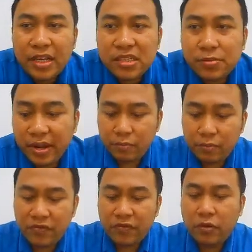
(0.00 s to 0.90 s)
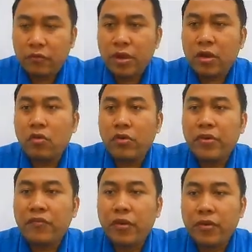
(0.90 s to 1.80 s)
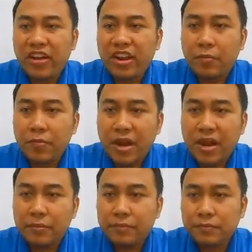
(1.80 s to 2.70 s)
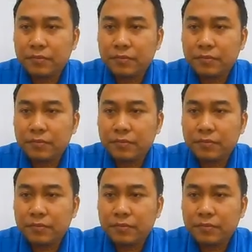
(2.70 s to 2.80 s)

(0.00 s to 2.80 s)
break, before we are going for the final part.